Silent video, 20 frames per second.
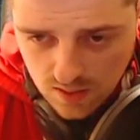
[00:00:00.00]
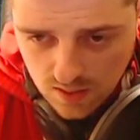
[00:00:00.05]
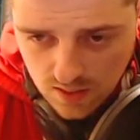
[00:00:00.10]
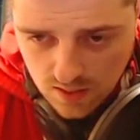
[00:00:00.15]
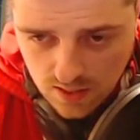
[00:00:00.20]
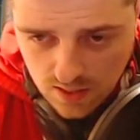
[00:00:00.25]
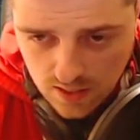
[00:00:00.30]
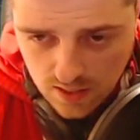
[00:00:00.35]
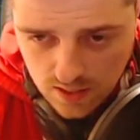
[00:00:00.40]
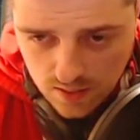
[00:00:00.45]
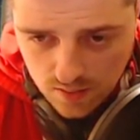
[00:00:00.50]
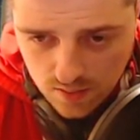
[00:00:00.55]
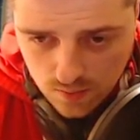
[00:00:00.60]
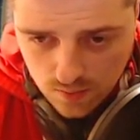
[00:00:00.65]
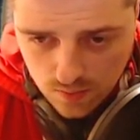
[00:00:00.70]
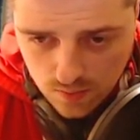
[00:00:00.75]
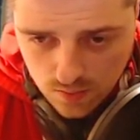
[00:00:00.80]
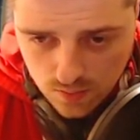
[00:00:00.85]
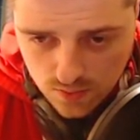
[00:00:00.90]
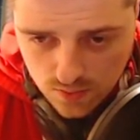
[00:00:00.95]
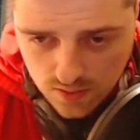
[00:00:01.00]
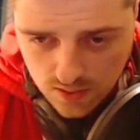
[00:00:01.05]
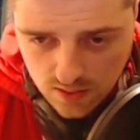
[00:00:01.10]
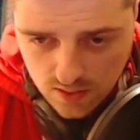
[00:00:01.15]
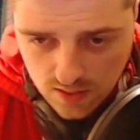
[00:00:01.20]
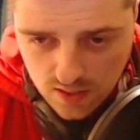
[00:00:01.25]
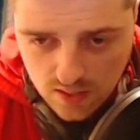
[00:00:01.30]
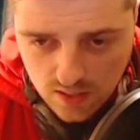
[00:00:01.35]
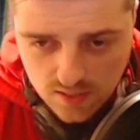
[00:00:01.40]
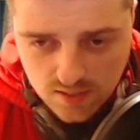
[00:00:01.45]
here, or was it
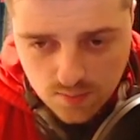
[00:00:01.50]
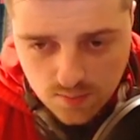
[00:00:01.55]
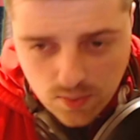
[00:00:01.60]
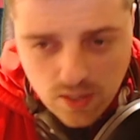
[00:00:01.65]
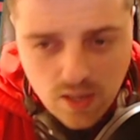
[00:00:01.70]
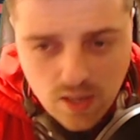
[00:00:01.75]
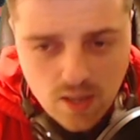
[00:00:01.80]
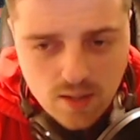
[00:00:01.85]
here somewhere?